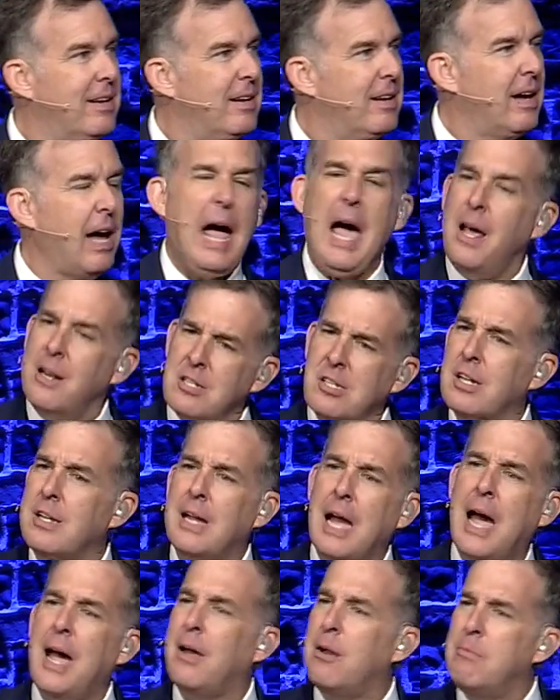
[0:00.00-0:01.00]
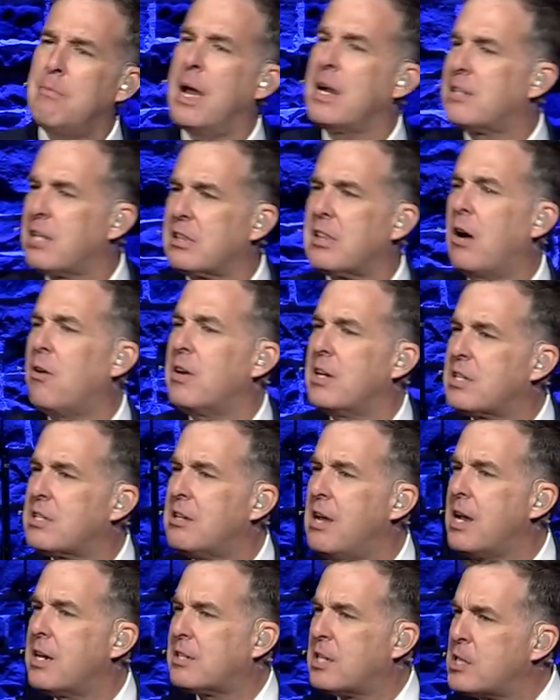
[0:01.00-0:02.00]
How does a guy who makes a
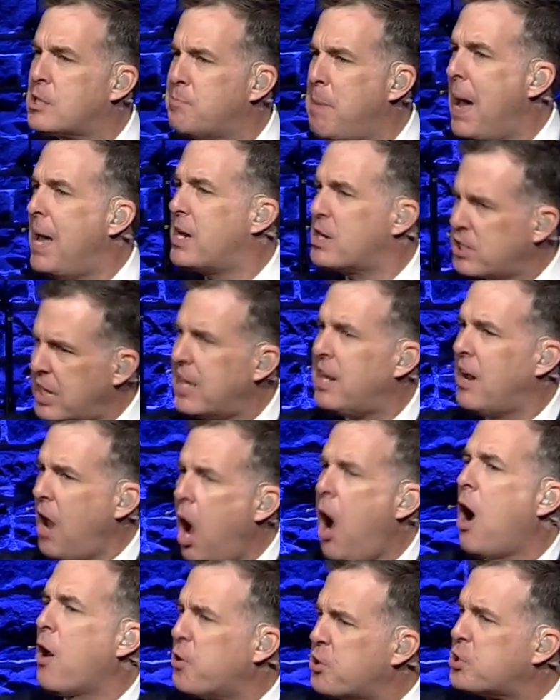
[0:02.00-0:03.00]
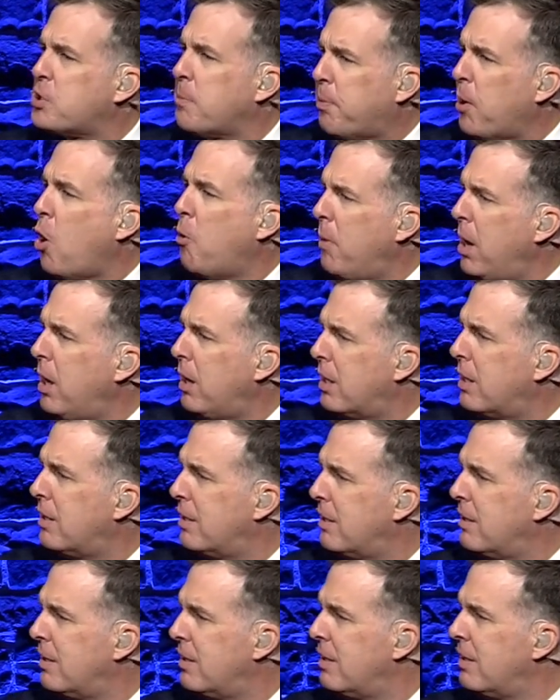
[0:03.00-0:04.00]
36 in Spanish get an honors diploma?
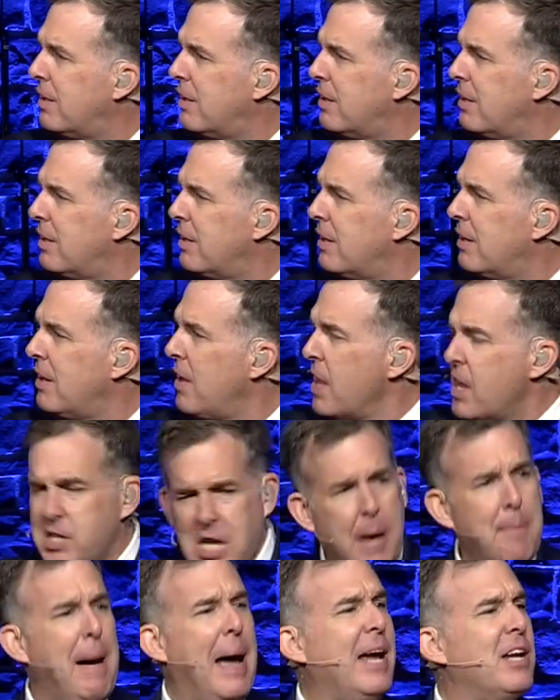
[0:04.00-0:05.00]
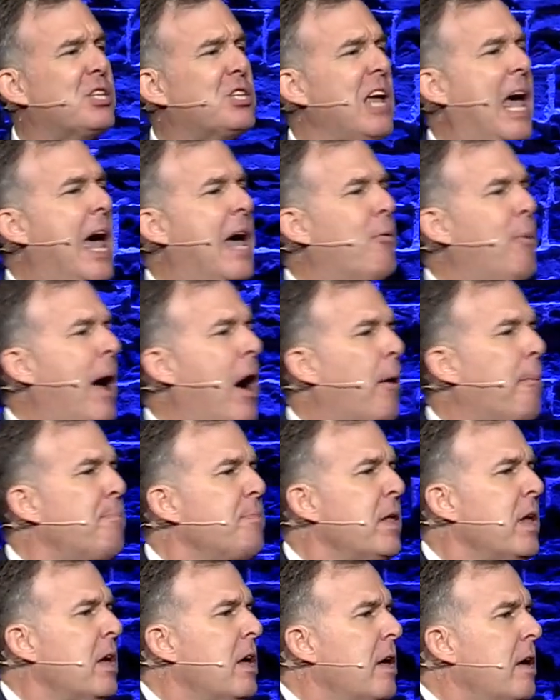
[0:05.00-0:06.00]
Somebody said, well,
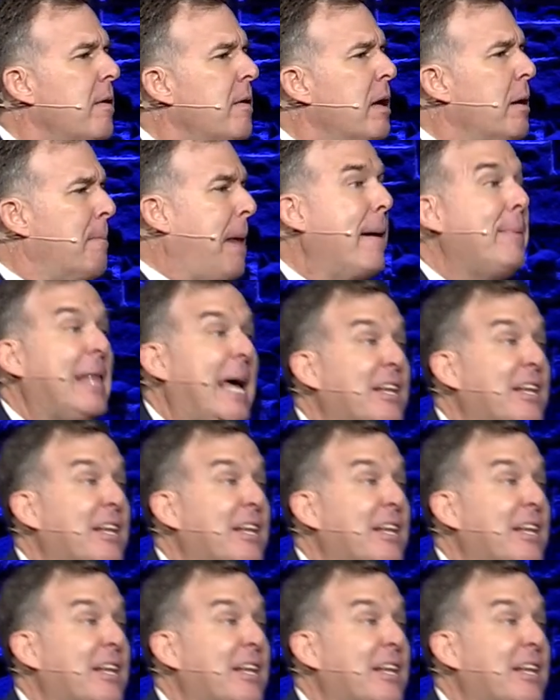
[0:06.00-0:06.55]
maybe they